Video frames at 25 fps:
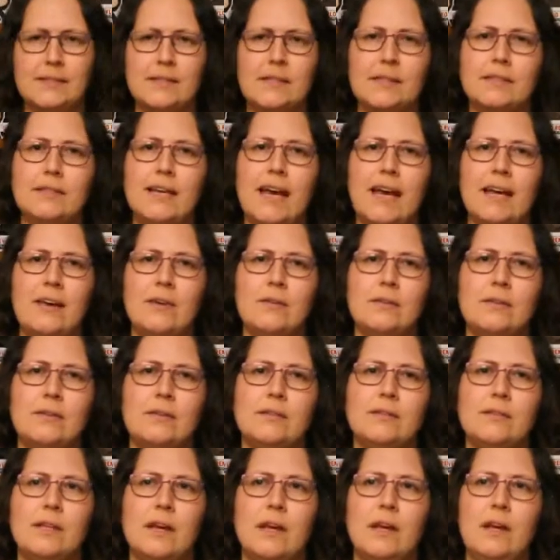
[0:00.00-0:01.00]
The
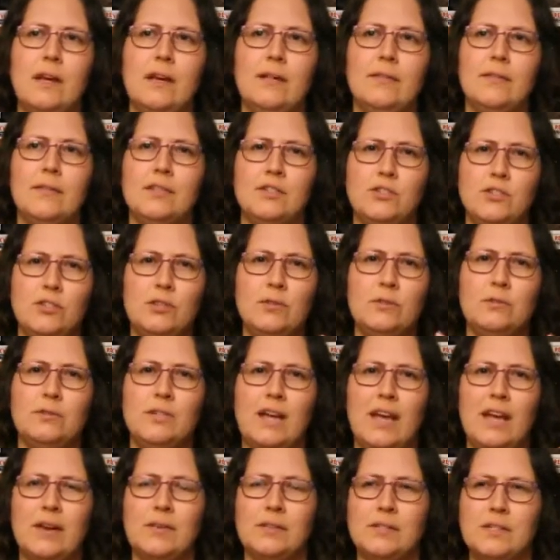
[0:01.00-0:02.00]
tales, there's two
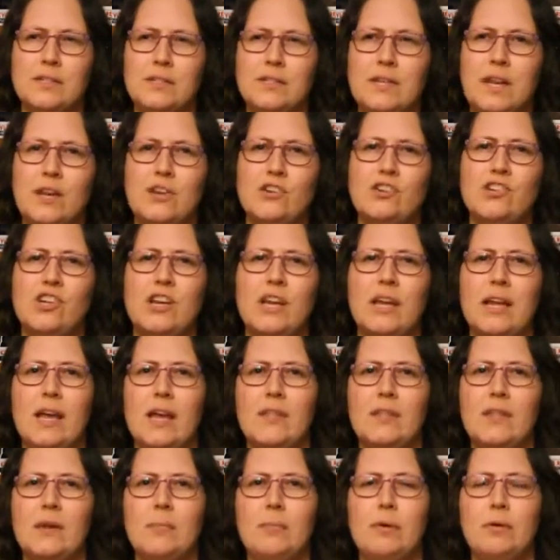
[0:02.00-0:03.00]
tales essentially,
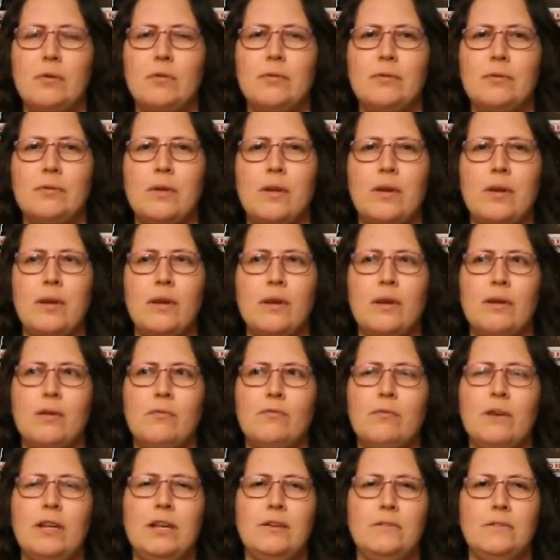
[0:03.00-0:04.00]
and they're both
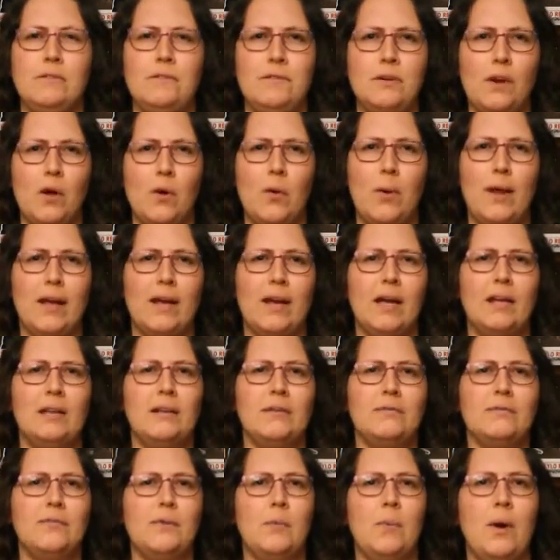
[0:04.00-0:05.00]
really flowing. I
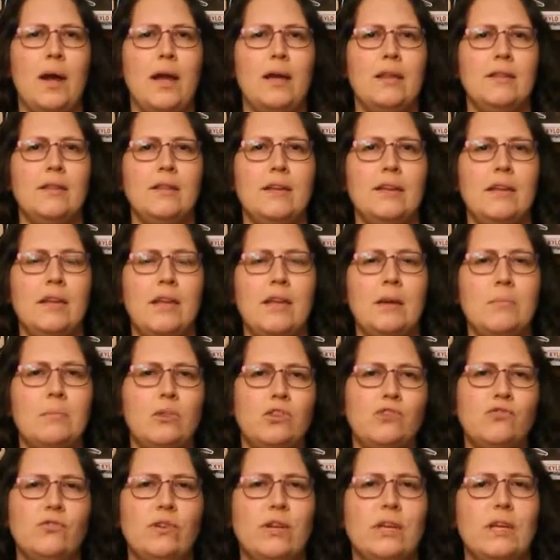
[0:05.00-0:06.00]
love the way the
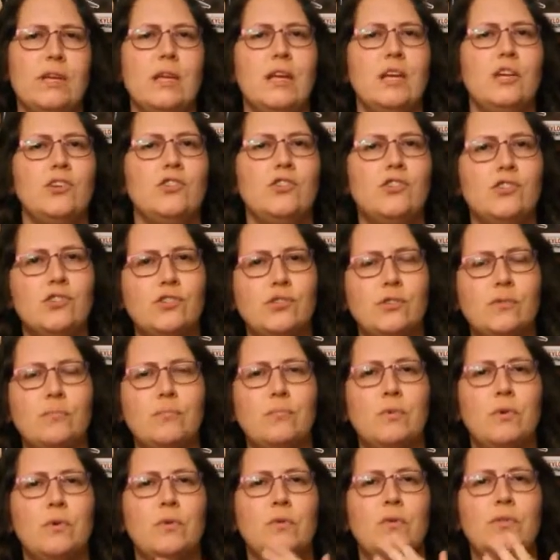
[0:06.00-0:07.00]
imagery in each
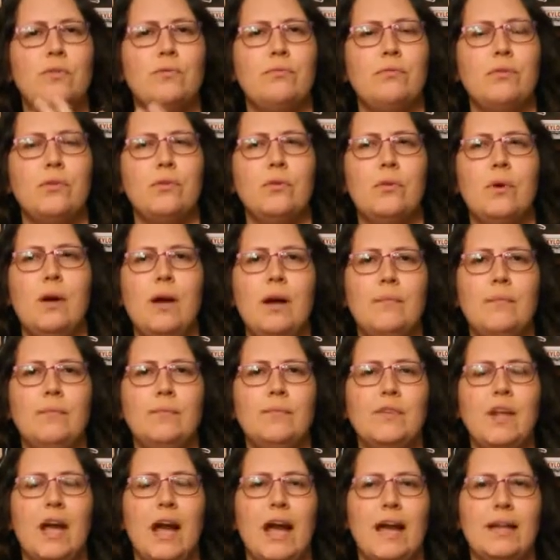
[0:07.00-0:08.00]
moved through,
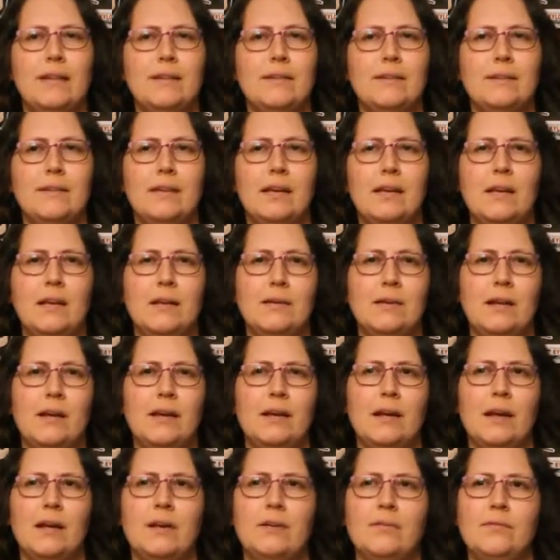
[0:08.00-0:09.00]
and
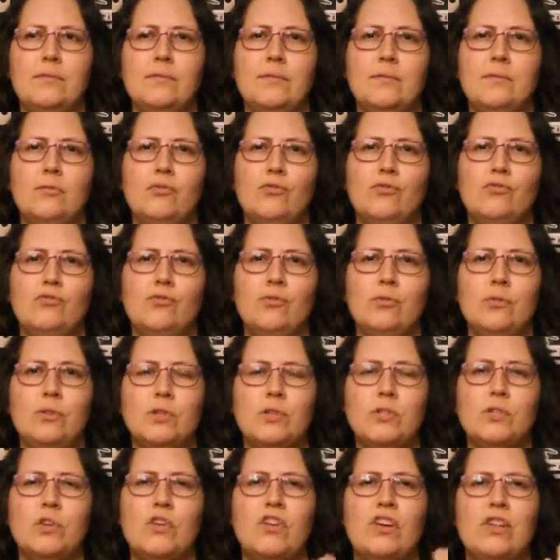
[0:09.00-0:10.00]
it kind of drew the
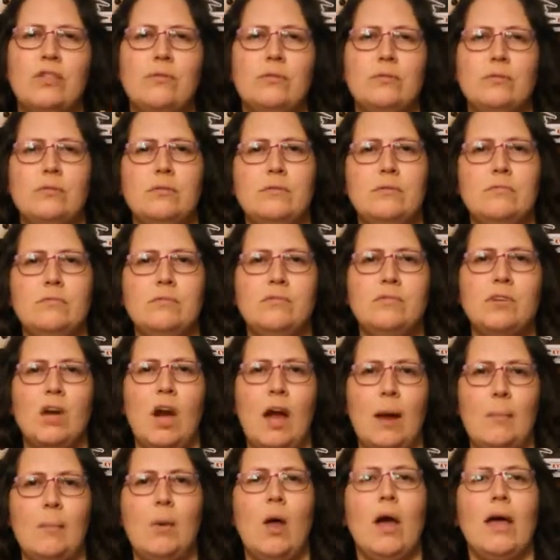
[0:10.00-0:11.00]
story through
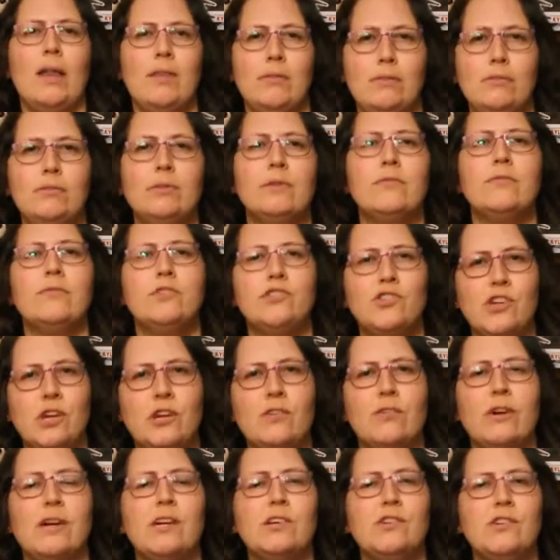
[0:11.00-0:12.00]
timeline, through different
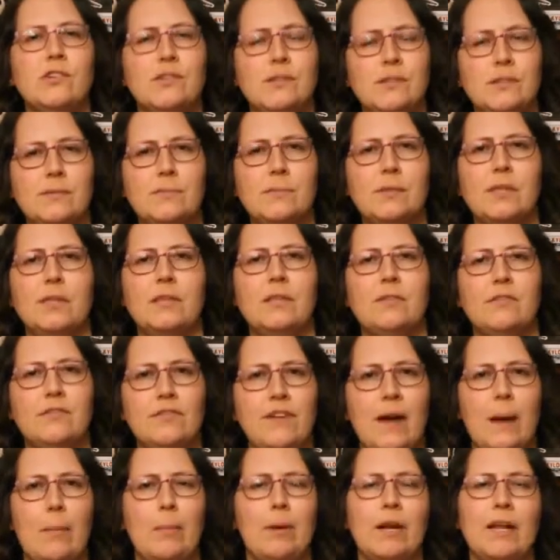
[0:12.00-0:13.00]
generations within the
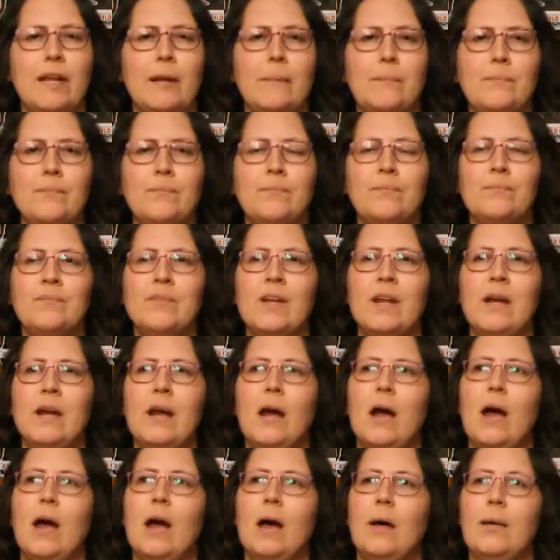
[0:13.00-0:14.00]
family.
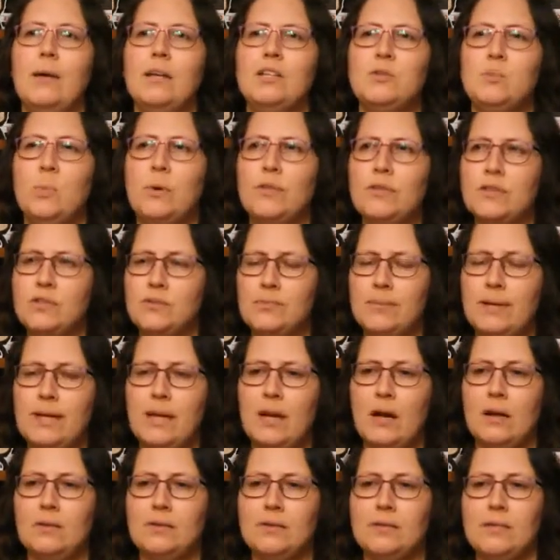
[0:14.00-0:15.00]
It's one that's really
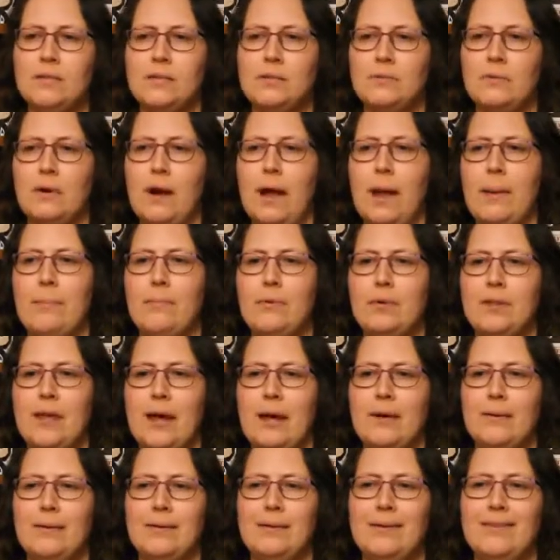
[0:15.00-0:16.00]
hard to describe
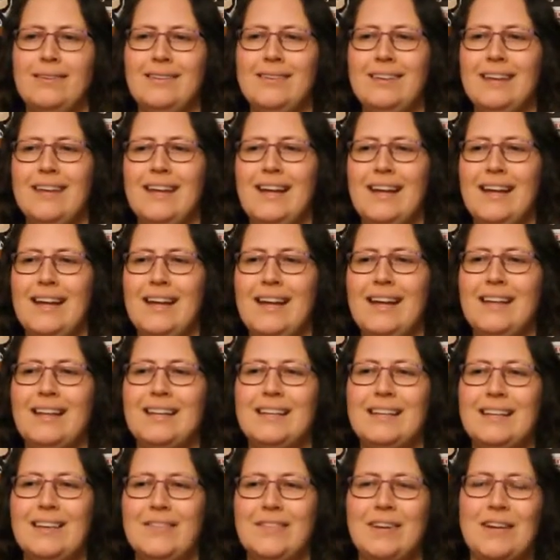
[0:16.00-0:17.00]
without
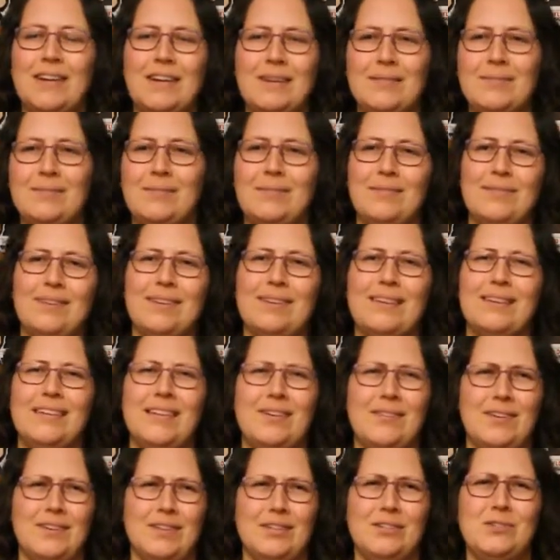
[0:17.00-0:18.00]
giving
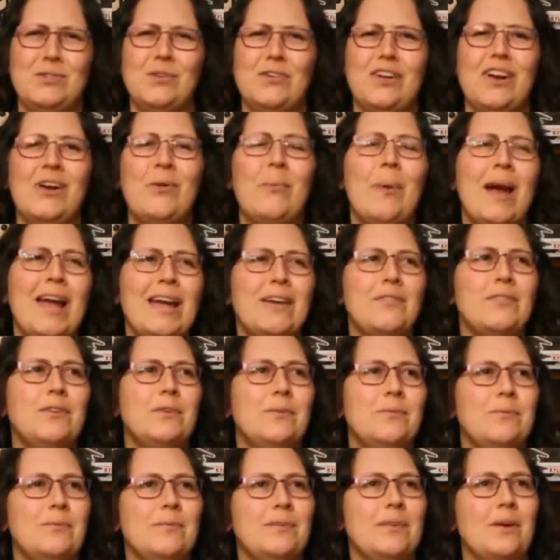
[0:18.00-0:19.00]
the story away, if
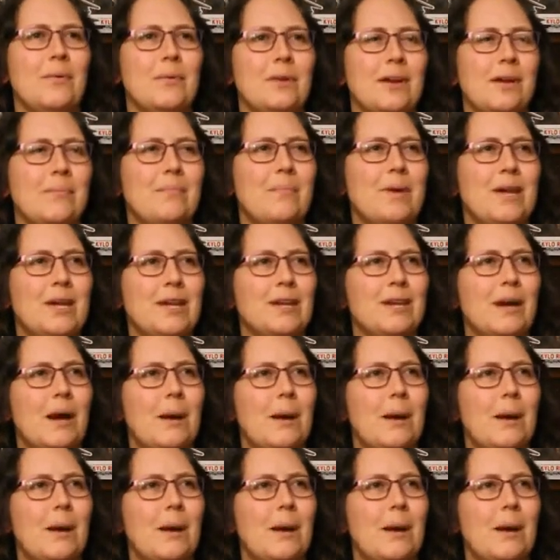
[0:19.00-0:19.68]
you know what I mean.